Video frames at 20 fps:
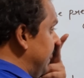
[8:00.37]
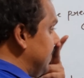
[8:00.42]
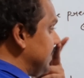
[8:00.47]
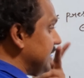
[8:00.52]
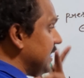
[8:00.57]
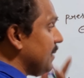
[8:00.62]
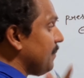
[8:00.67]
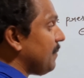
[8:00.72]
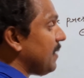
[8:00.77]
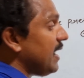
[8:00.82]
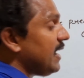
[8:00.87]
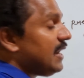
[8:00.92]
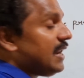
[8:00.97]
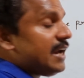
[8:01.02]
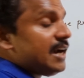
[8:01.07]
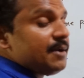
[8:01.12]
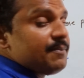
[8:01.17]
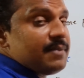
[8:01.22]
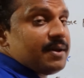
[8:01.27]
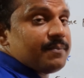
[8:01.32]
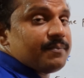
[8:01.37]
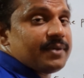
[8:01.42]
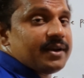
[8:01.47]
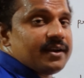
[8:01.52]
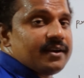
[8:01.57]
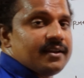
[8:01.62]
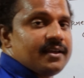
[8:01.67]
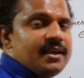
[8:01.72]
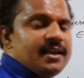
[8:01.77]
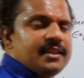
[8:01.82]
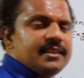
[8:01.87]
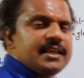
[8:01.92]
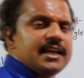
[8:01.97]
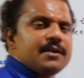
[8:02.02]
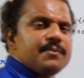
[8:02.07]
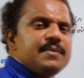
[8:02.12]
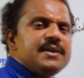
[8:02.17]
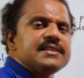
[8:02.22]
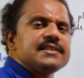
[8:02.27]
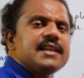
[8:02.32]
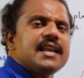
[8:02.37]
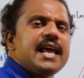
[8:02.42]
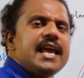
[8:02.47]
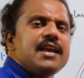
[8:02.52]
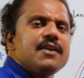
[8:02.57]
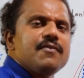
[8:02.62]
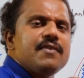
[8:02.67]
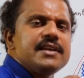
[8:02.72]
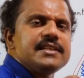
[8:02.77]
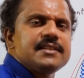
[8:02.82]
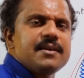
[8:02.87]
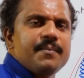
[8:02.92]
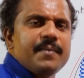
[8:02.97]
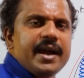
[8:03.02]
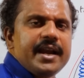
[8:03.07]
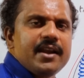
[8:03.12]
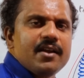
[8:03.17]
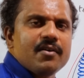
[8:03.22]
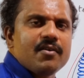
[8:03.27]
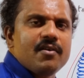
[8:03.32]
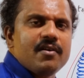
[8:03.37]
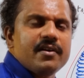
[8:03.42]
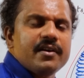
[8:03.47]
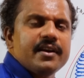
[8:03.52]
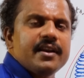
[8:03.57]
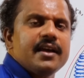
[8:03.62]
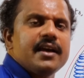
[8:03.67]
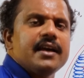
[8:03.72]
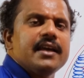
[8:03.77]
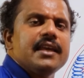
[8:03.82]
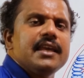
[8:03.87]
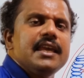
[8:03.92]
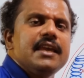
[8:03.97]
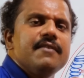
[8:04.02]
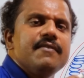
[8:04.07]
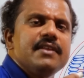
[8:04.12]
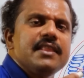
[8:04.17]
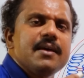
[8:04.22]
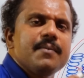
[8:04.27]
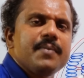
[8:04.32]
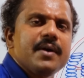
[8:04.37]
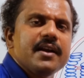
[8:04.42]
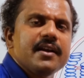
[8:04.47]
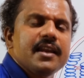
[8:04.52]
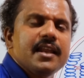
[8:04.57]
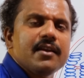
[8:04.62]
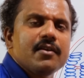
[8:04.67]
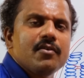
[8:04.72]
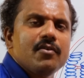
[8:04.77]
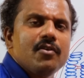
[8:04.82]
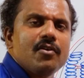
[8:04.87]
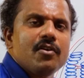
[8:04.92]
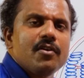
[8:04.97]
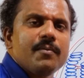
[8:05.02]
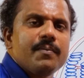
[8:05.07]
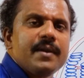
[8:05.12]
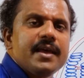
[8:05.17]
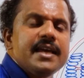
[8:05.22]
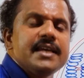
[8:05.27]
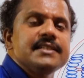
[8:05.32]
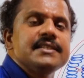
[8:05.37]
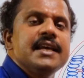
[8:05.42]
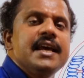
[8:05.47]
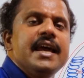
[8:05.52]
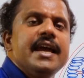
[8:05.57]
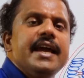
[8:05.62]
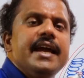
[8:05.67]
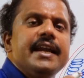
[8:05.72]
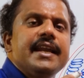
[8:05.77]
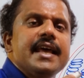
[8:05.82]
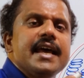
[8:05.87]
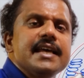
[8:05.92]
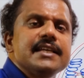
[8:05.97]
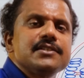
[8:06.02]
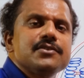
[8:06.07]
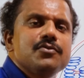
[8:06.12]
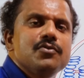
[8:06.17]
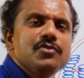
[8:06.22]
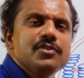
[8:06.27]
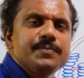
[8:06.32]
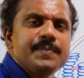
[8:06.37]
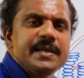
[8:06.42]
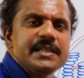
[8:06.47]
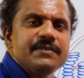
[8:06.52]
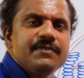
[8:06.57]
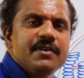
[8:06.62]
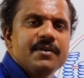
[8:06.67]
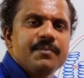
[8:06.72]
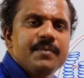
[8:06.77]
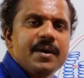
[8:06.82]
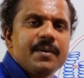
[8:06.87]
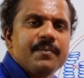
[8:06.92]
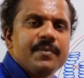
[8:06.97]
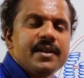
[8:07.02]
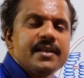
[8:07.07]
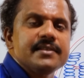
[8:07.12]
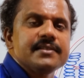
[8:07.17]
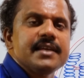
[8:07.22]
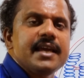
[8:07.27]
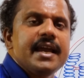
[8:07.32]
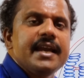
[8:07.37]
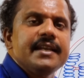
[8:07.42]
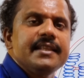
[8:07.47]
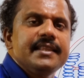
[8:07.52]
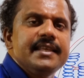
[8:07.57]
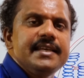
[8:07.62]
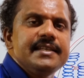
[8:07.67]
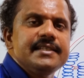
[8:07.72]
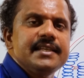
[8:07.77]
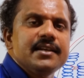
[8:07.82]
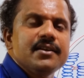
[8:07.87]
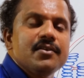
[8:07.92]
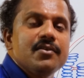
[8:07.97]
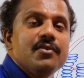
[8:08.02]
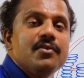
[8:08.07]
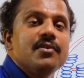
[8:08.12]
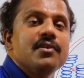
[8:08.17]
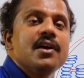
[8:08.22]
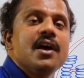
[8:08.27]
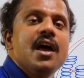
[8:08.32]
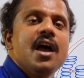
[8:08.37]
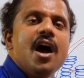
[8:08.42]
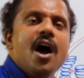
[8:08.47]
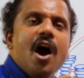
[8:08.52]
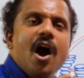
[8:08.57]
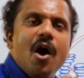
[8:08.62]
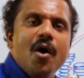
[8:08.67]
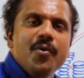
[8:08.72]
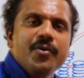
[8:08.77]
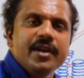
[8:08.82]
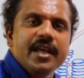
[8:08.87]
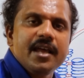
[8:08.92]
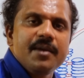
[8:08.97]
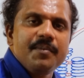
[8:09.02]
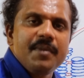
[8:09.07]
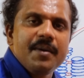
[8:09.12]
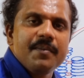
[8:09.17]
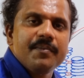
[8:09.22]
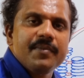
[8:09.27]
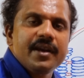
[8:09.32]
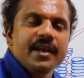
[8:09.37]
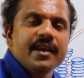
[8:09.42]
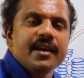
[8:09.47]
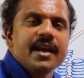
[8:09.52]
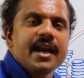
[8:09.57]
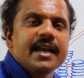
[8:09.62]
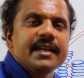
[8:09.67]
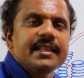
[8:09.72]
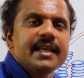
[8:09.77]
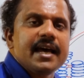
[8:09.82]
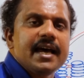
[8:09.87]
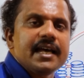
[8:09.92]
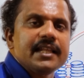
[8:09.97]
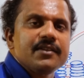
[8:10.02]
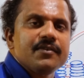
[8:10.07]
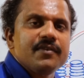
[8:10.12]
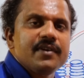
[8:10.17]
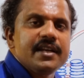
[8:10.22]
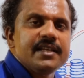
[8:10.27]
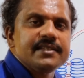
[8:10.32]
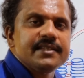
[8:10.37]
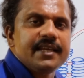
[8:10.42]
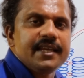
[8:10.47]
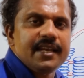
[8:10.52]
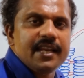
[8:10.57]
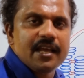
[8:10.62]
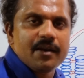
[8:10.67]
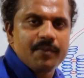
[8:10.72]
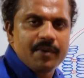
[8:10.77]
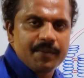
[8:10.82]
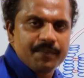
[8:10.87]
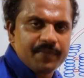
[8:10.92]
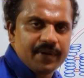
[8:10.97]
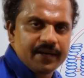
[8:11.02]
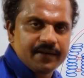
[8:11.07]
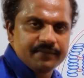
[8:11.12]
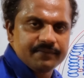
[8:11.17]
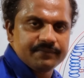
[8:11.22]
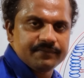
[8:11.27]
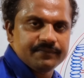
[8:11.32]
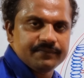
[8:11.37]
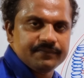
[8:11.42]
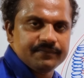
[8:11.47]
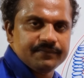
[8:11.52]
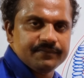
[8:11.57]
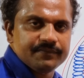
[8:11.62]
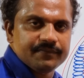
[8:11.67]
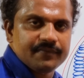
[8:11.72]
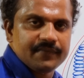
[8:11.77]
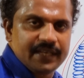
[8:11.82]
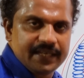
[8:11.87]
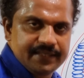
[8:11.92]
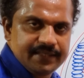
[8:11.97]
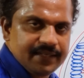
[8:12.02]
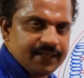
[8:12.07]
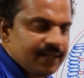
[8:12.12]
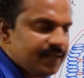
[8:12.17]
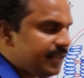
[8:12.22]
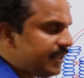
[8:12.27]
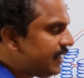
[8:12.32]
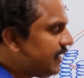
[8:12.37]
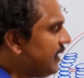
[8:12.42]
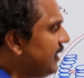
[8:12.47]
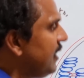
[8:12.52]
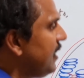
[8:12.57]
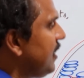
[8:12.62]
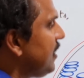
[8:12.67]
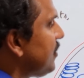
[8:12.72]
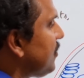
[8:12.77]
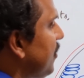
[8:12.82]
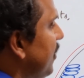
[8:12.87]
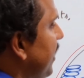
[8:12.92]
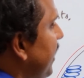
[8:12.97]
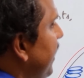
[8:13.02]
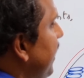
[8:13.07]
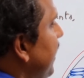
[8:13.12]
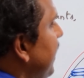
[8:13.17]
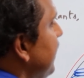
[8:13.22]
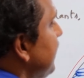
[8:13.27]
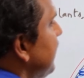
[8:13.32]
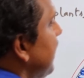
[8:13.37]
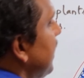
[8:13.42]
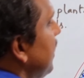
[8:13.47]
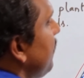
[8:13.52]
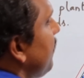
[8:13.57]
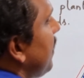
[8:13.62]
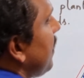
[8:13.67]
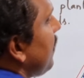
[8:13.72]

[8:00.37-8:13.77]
it is a bilayered membrane. That means likewise the mitochondria, even the particular chloroplast, it has two specific membranes, and these include outer membrane and the other one is inner membrane. Is it clear? So here it is nothing